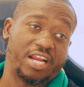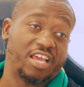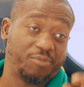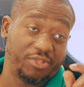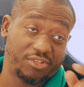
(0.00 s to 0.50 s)
and
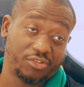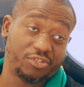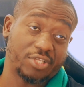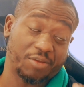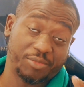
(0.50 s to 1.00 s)
I've been to
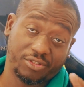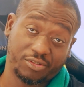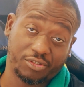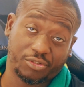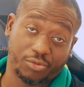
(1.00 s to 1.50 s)

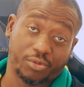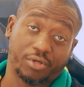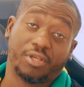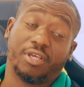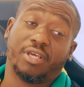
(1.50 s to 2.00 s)
the
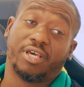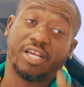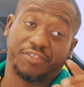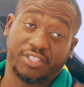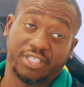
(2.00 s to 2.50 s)
tour and
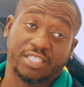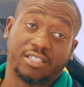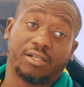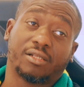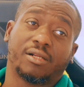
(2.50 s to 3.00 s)
I've seen that
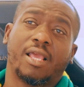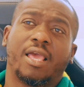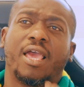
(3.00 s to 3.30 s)
tunnel,